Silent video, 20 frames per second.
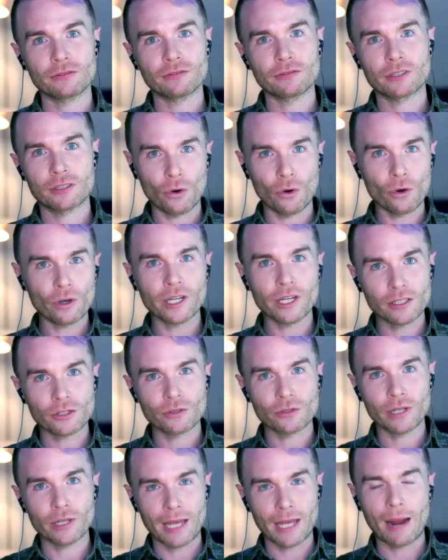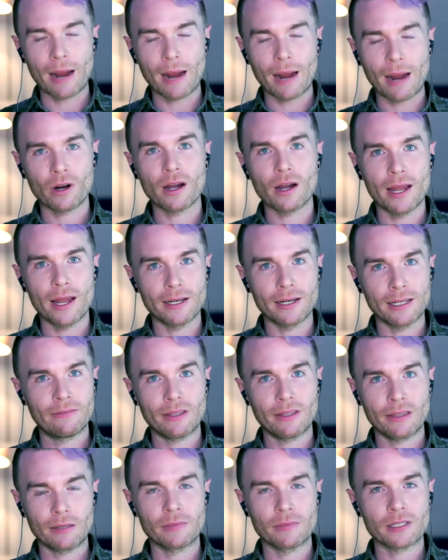talking to a camera and
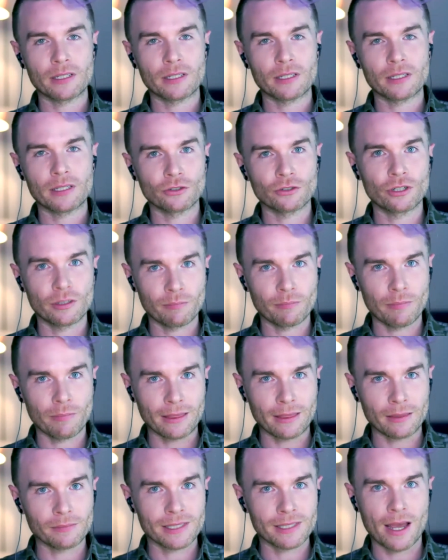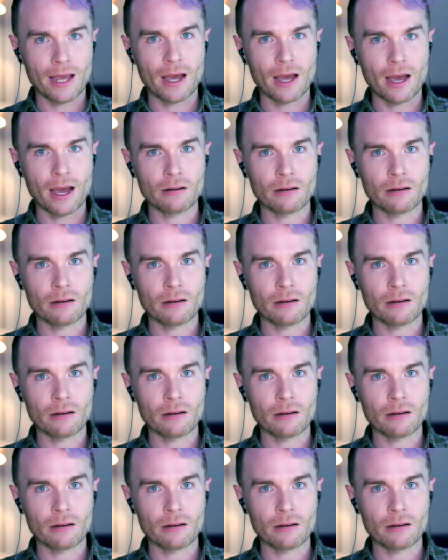giving them until you can make them sound